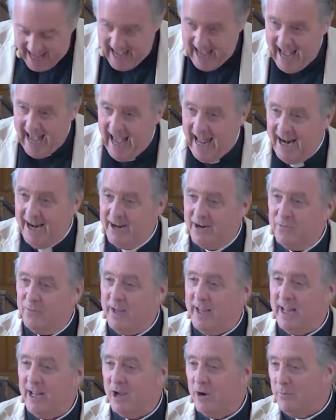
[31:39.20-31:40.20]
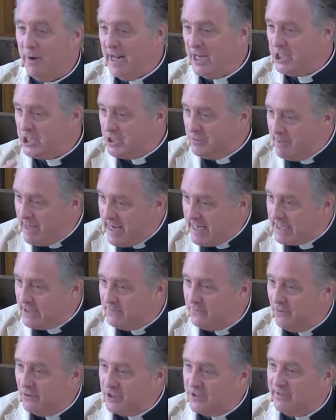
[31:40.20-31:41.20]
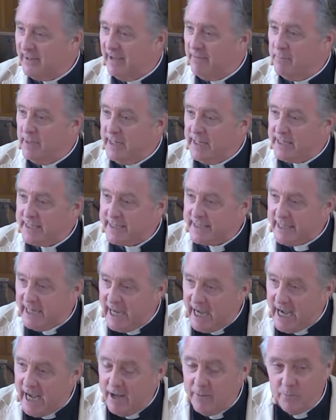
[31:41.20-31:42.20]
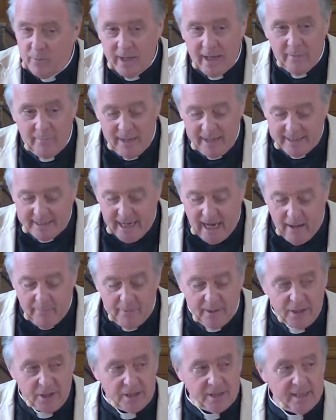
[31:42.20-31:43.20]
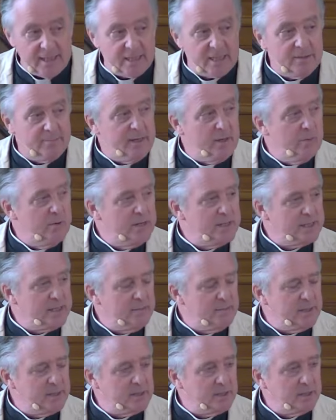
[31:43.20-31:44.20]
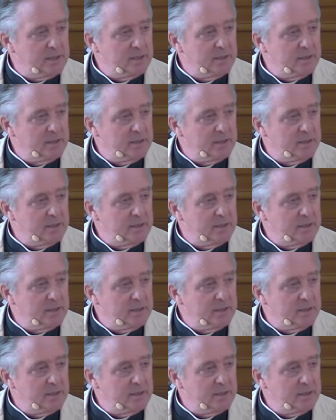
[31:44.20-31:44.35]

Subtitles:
and we arrange to meet in 45 minutes' time. We meet up, and she says to me, where's Imogen?